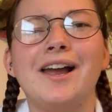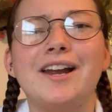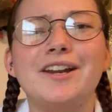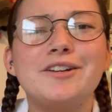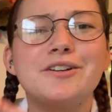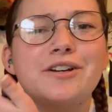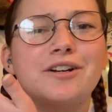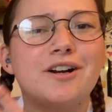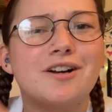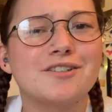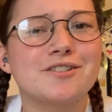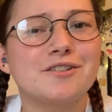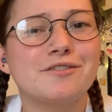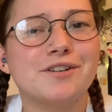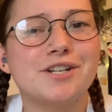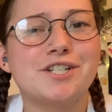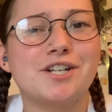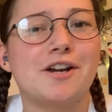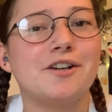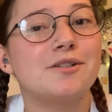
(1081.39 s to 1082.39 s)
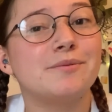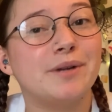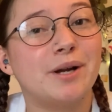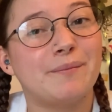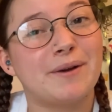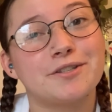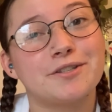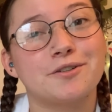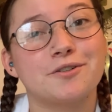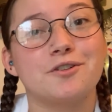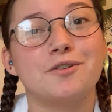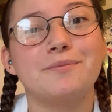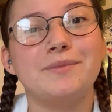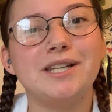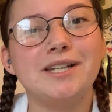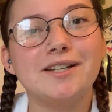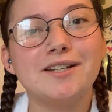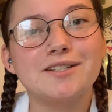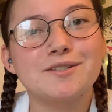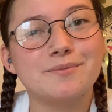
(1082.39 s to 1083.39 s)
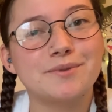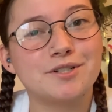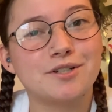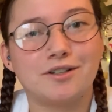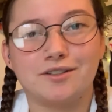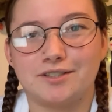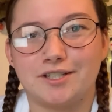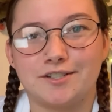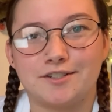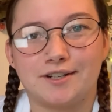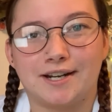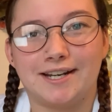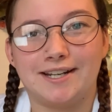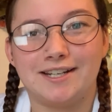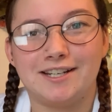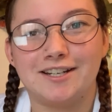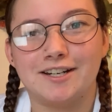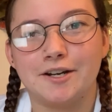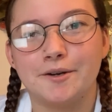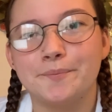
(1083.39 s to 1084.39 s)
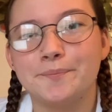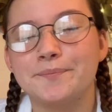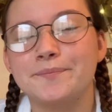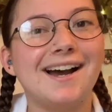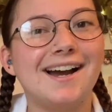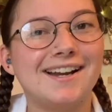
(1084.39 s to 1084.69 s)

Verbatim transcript: and you can also reach out to me social medias, which I'll list right here.